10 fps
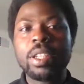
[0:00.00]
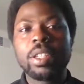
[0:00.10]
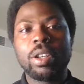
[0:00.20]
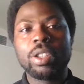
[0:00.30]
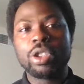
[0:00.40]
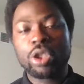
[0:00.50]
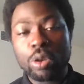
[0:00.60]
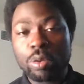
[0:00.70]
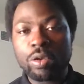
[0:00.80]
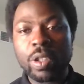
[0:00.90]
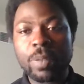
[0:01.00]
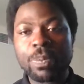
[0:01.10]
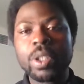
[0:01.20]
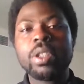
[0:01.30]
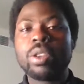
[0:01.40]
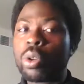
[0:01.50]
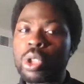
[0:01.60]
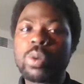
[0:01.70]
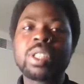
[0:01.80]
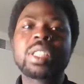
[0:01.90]
or the children, those
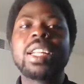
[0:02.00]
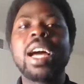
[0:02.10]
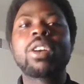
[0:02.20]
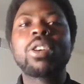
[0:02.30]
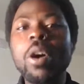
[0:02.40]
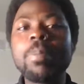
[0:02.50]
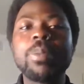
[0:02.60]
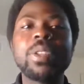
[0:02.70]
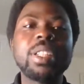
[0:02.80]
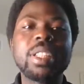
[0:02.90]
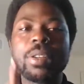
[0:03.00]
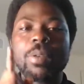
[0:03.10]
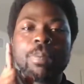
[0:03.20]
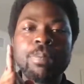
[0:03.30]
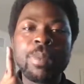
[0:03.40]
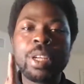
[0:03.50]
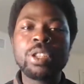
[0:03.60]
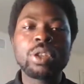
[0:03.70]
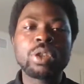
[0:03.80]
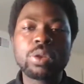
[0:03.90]
ones can accompany the
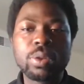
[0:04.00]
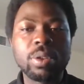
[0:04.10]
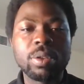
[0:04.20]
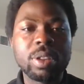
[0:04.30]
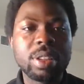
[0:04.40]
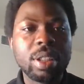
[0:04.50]
major student